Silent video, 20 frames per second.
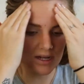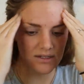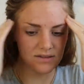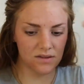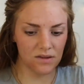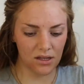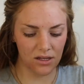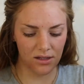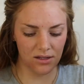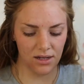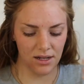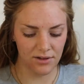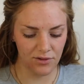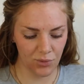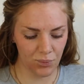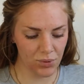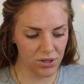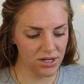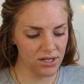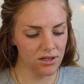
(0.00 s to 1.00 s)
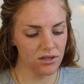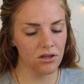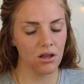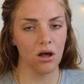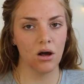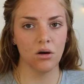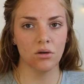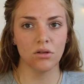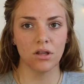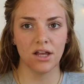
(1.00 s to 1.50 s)
adds like a nice pretty
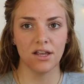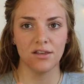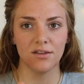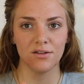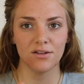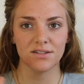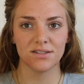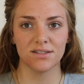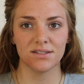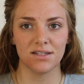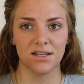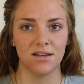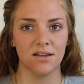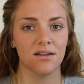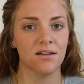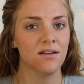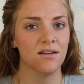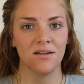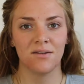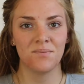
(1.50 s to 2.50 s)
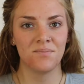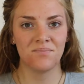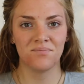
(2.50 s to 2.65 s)
glow. Like you can see,